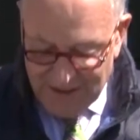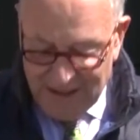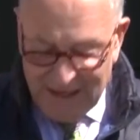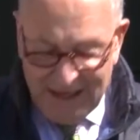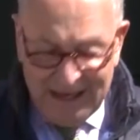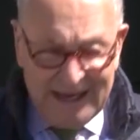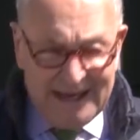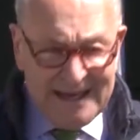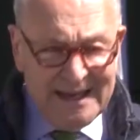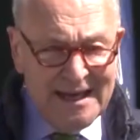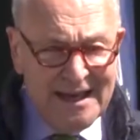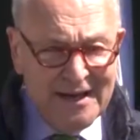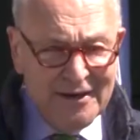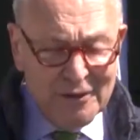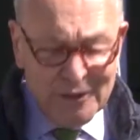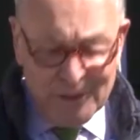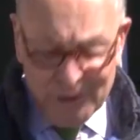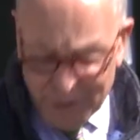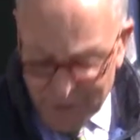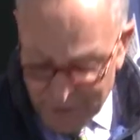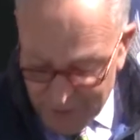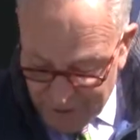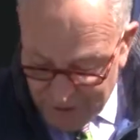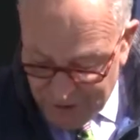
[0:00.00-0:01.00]
I had
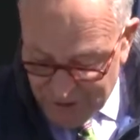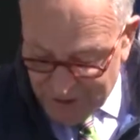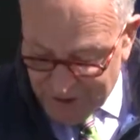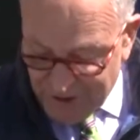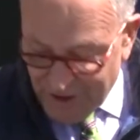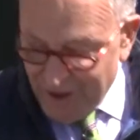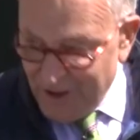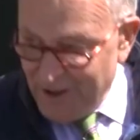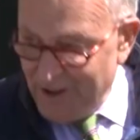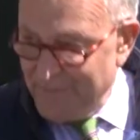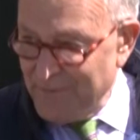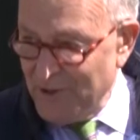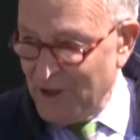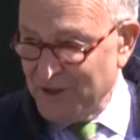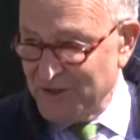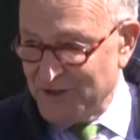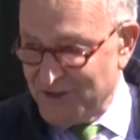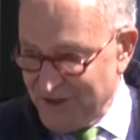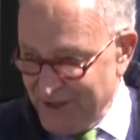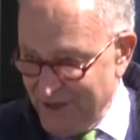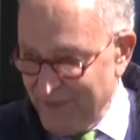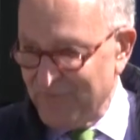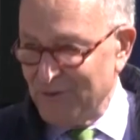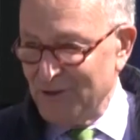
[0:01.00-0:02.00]
urged Tom on
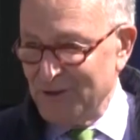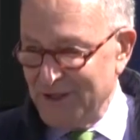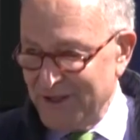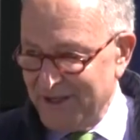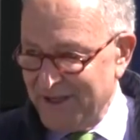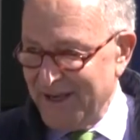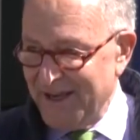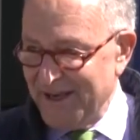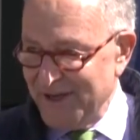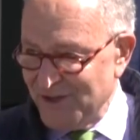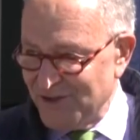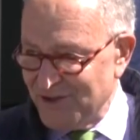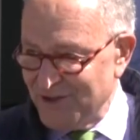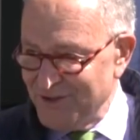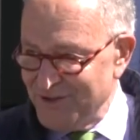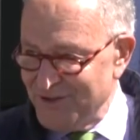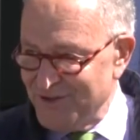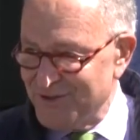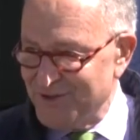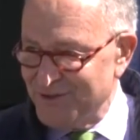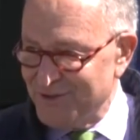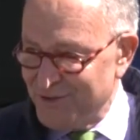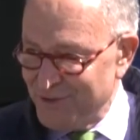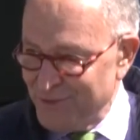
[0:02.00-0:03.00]
several occasions
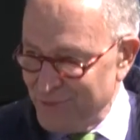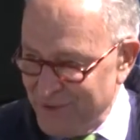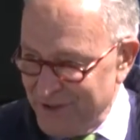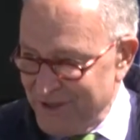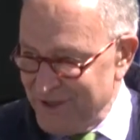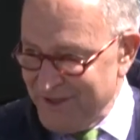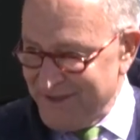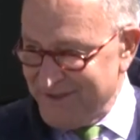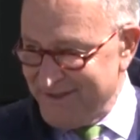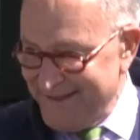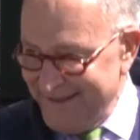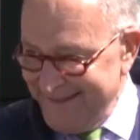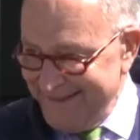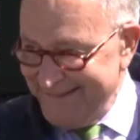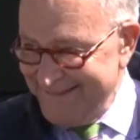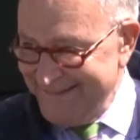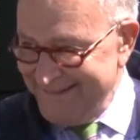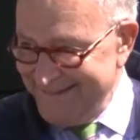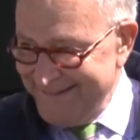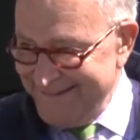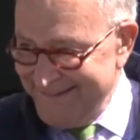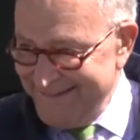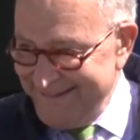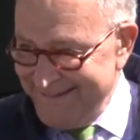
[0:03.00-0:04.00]
to do this,
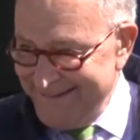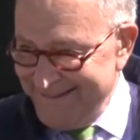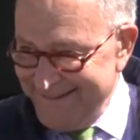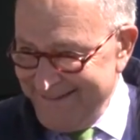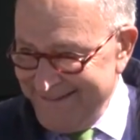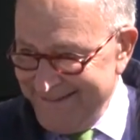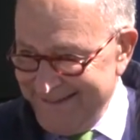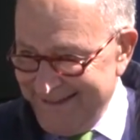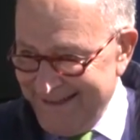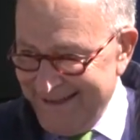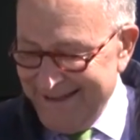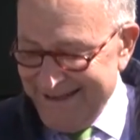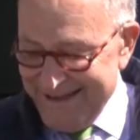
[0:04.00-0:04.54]
and